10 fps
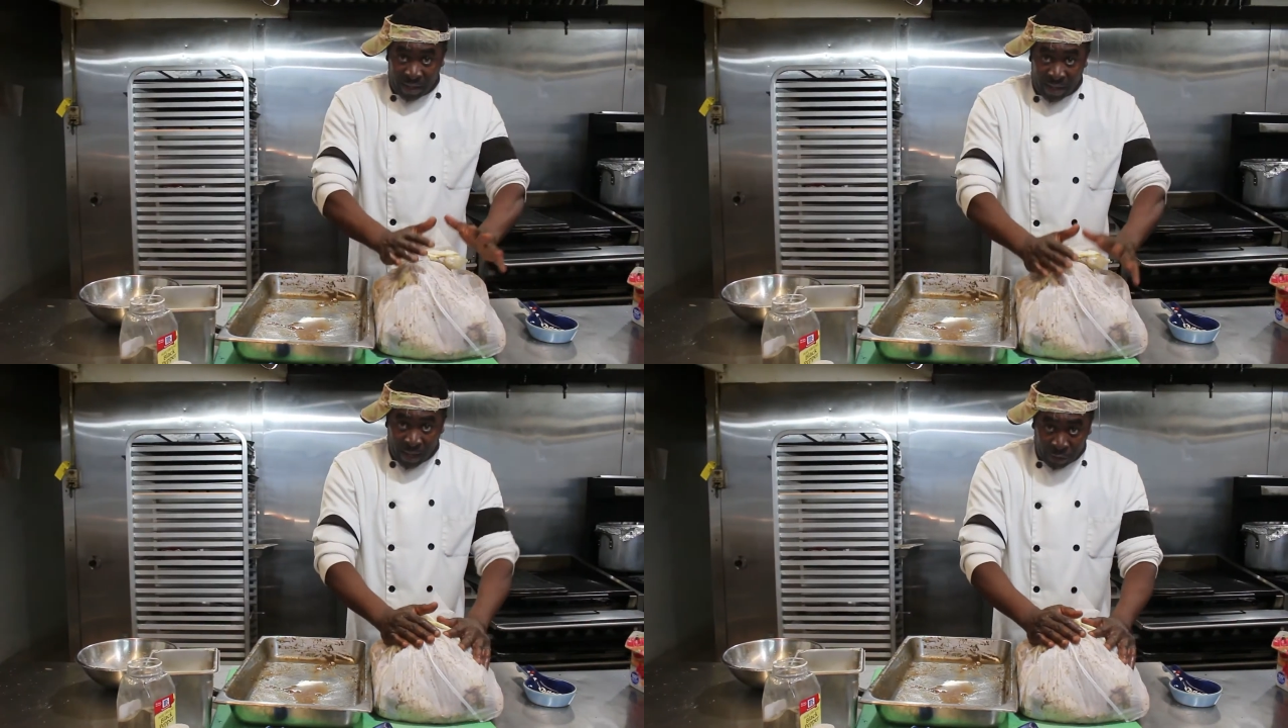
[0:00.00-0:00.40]
the
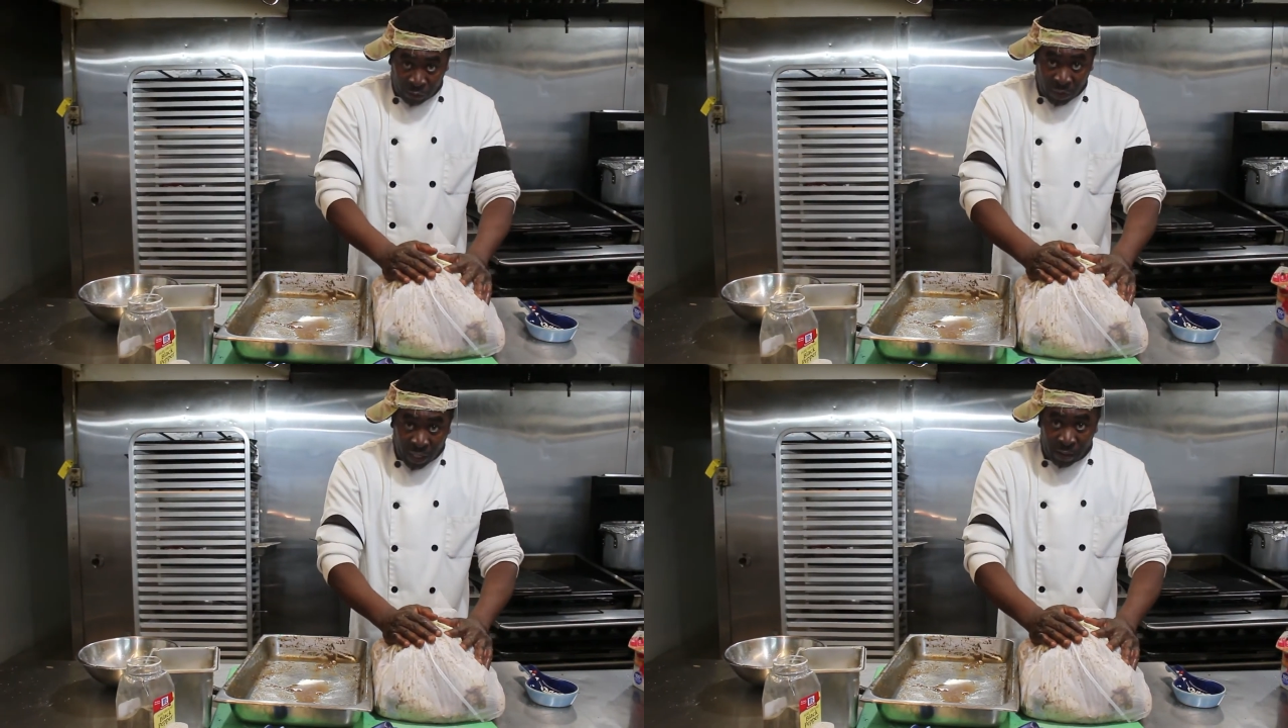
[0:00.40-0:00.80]
day of
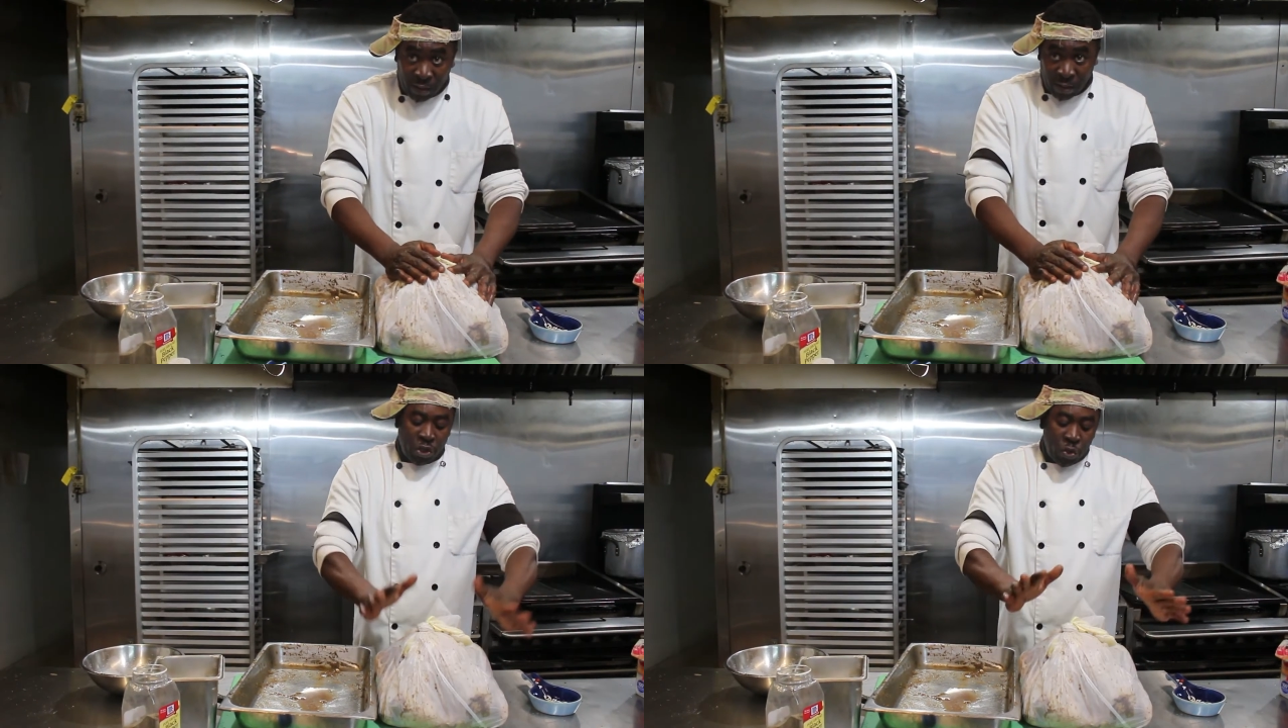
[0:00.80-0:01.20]

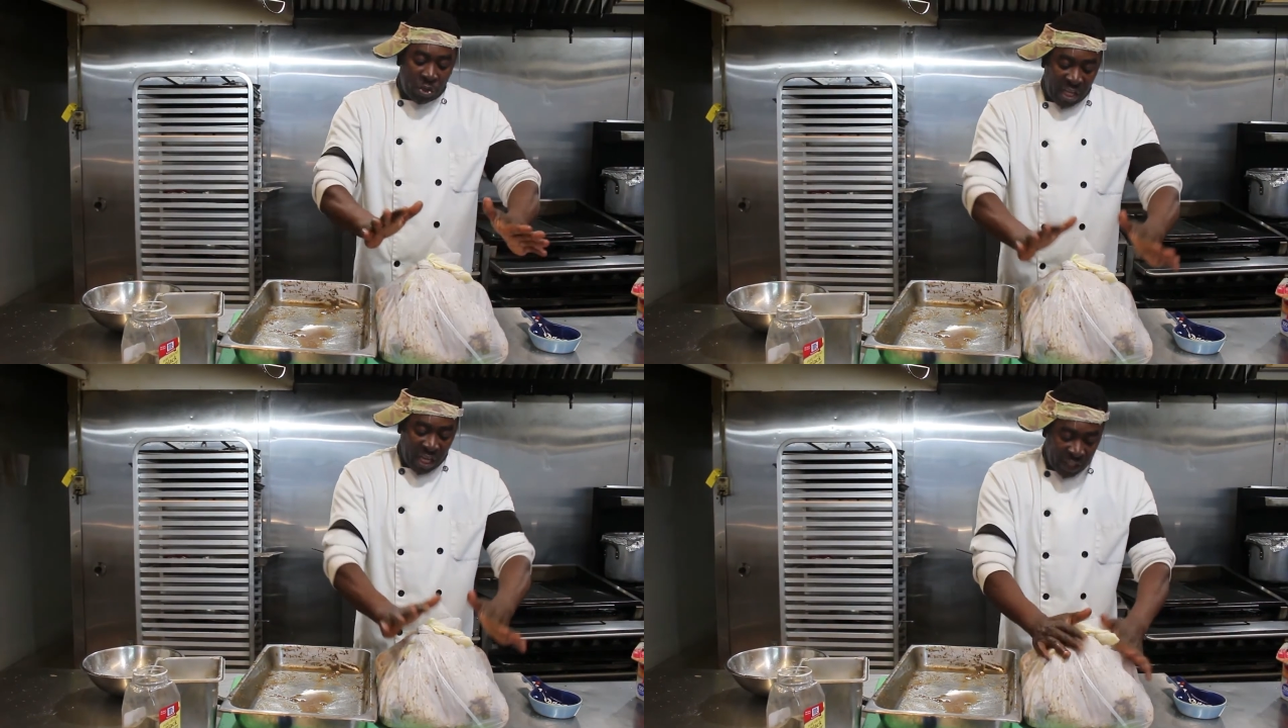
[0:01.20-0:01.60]
cooking, you
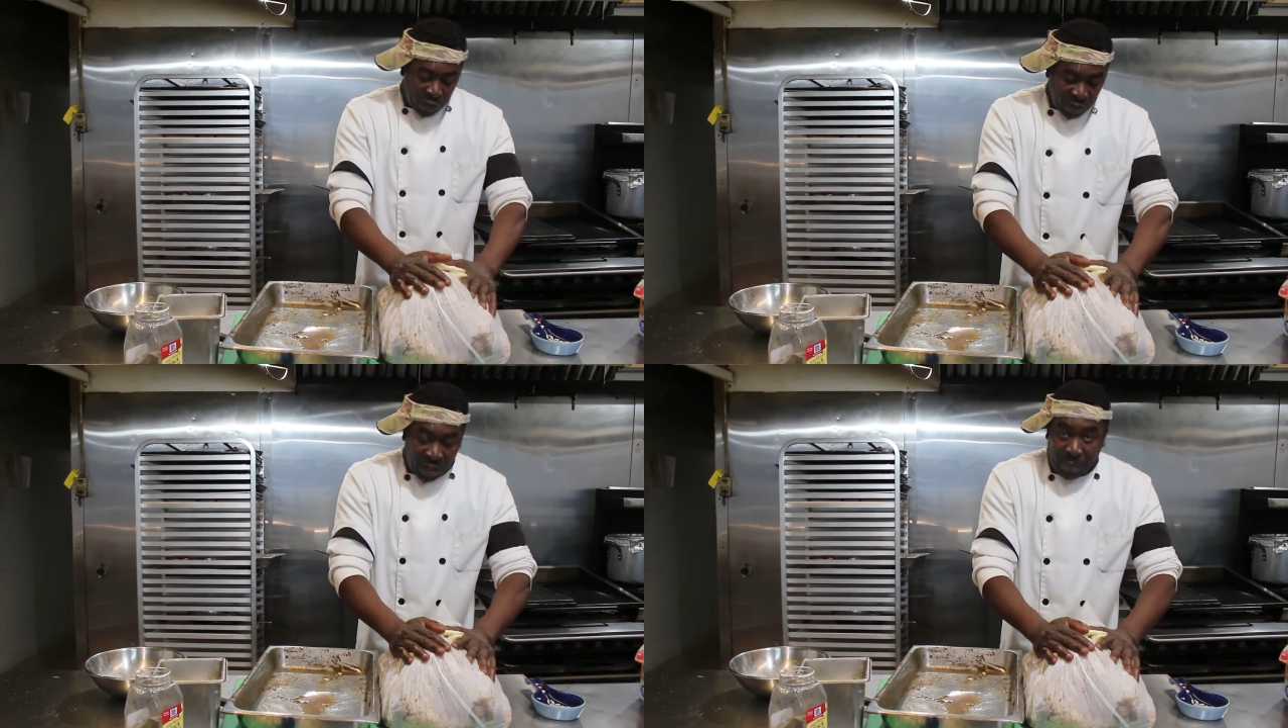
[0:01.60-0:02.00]
take it
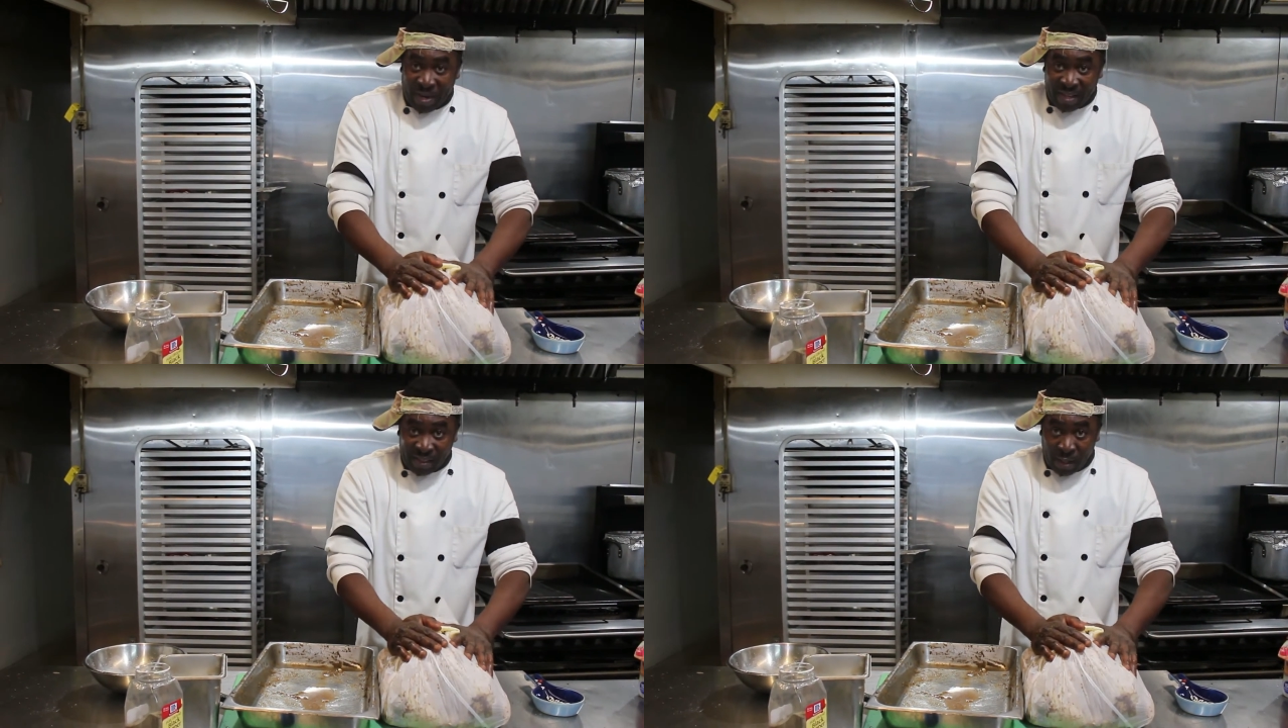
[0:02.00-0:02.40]
out of the
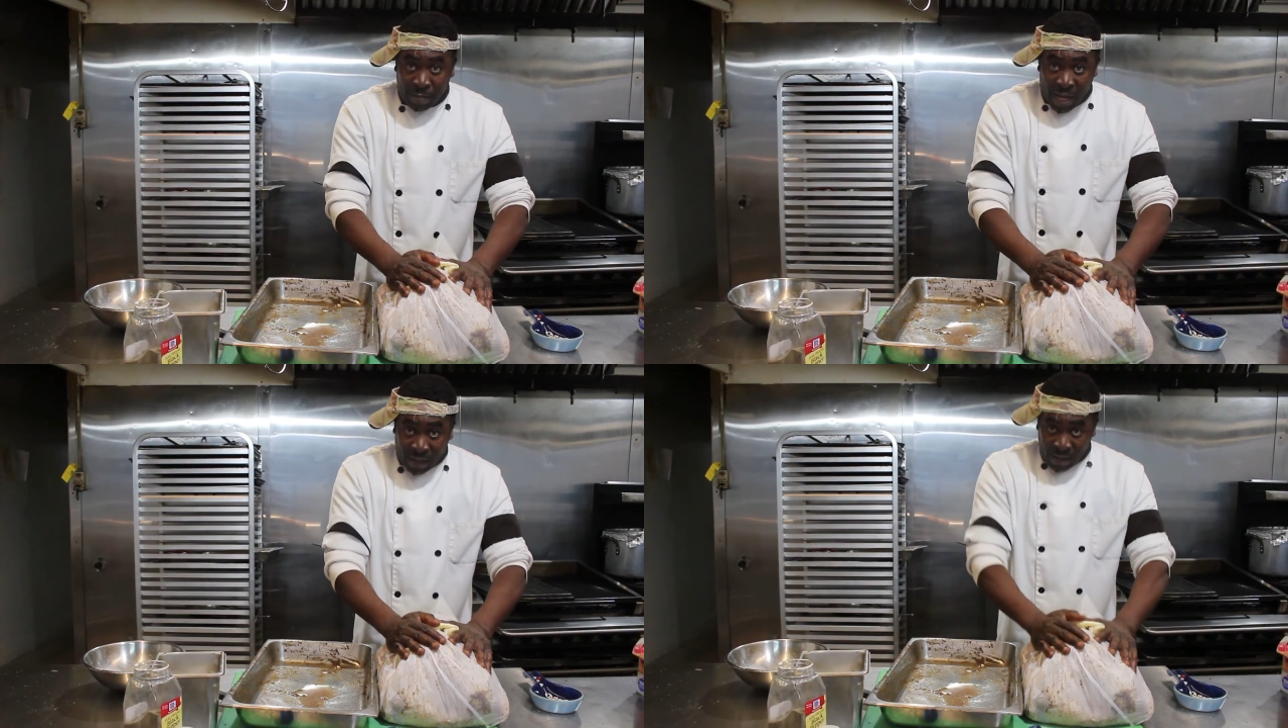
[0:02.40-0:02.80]
plastic
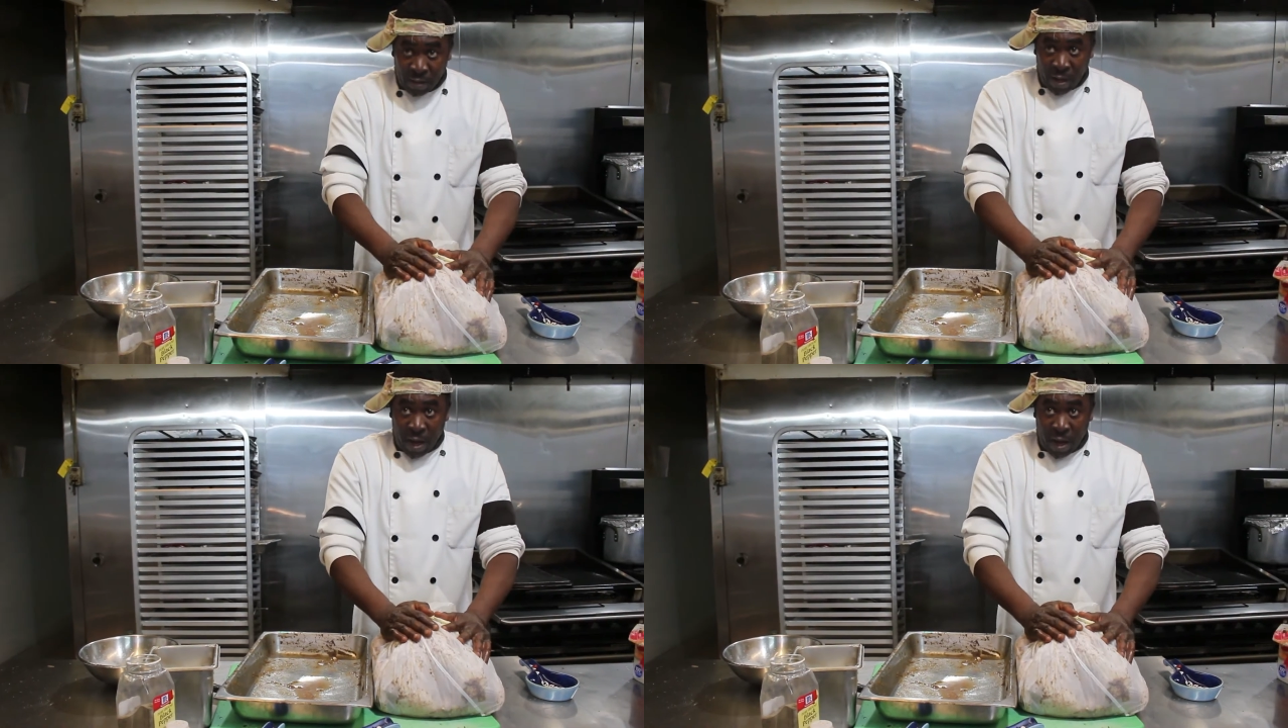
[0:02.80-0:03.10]
bag